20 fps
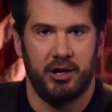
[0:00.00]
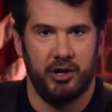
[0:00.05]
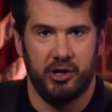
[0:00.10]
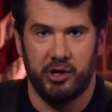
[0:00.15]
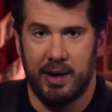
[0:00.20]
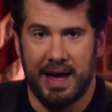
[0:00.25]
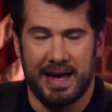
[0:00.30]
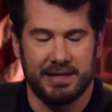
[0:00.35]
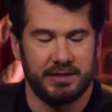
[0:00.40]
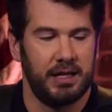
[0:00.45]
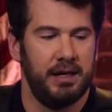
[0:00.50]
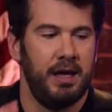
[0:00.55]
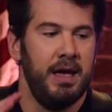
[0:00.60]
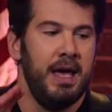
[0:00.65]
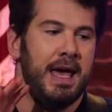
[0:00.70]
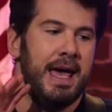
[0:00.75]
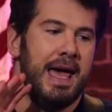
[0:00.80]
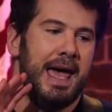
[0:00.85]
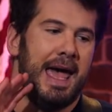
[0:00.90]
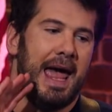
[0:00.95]
on who you ask.
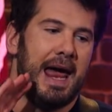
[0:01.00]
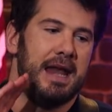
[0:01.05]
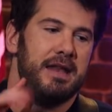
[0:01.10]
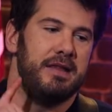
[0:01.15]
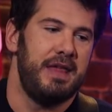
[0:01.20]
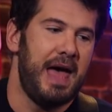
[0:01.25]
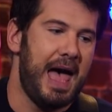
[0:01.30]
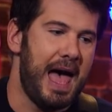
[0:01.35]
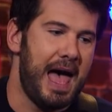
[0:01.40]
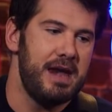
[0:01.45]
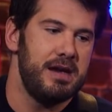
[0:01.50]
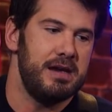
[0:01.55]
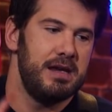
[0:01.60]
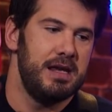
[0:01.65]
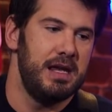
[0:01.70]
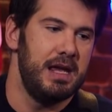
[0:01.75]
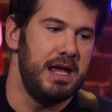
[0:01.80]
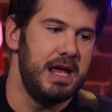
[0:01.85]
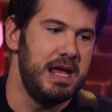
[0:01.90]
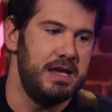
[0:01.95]
And that
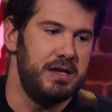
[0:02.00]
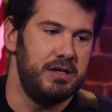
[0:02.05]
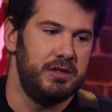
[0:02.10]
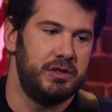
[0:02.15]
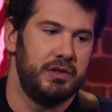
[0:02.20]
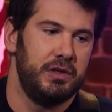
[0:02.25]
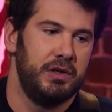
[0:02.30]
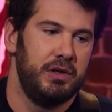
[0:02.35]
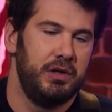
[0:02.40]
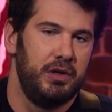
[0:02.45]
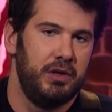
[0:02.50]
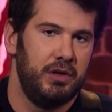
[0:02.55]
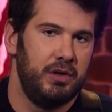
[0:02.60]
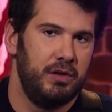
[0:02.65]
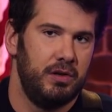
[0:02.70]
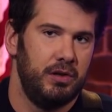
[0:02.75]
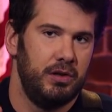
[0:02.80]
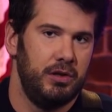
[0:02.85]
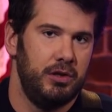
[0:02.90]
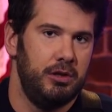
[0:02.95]
is
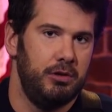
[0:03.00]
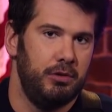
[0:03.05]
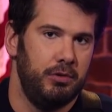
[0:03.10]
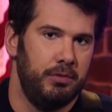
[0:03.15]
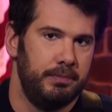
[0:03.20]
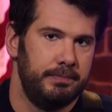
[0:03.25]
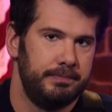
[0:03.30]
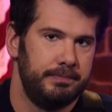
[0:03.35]
you,